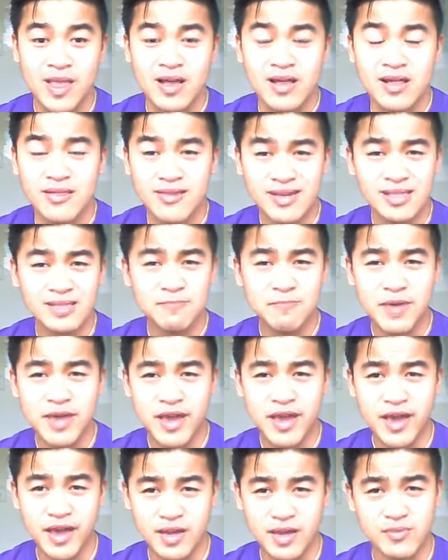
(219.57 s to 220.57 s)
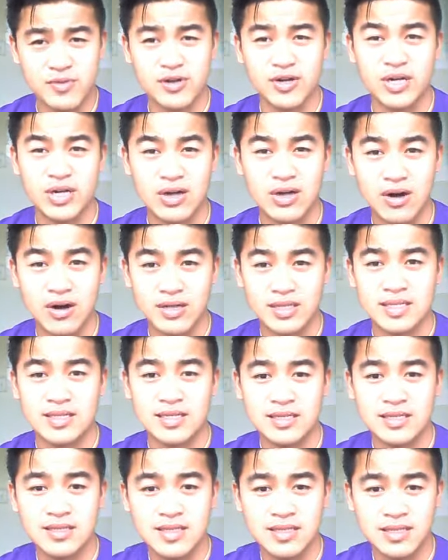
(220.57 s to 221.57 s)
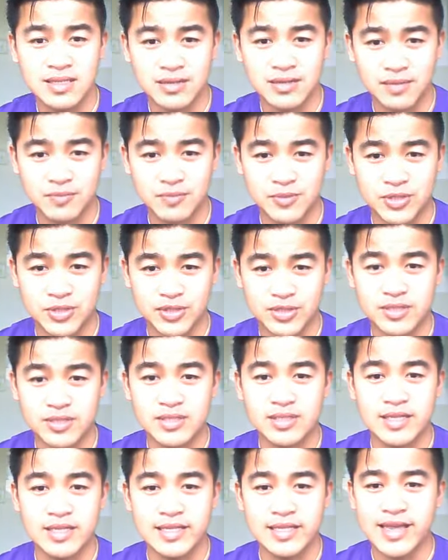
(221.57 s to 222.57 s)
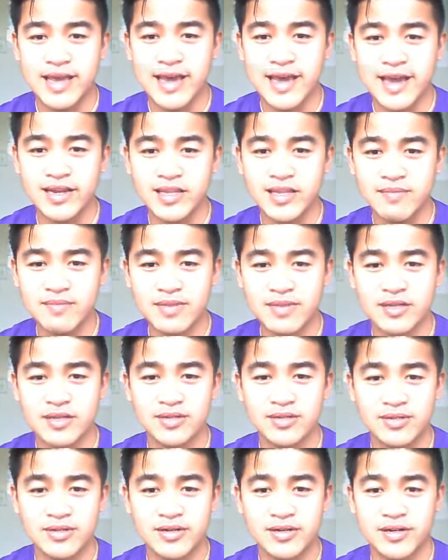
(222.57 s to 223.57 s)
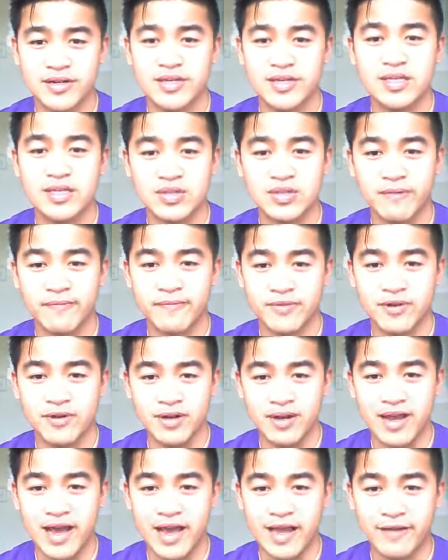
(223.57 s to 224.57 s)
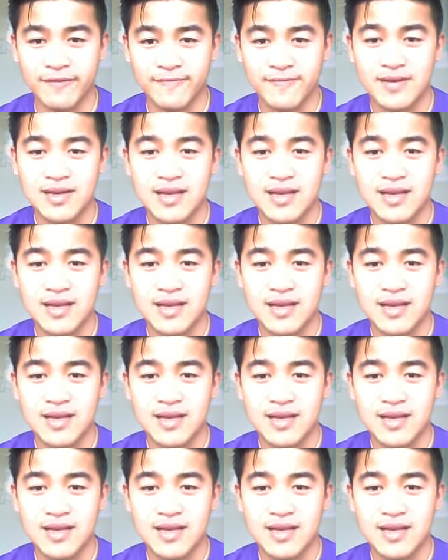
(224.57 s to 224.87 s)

this behavior causes disruptions in any major areas of your life,